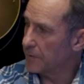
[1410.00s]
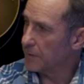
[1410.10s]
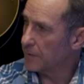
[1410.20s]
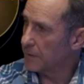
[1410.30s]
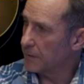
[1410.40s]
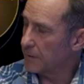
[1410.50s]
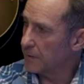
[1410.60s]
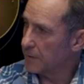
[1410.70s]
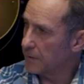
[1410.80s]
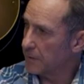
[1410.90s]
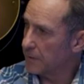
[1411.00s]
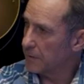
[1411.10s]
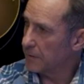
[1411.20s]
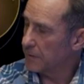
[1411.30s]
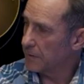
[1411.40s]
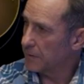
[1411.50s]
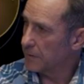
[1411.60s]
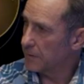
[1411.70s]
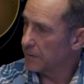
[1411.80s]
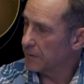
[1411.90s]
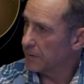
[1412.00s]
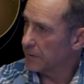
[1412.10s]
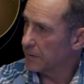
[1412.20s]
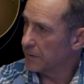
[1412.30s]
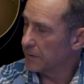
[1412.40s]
(not speaking)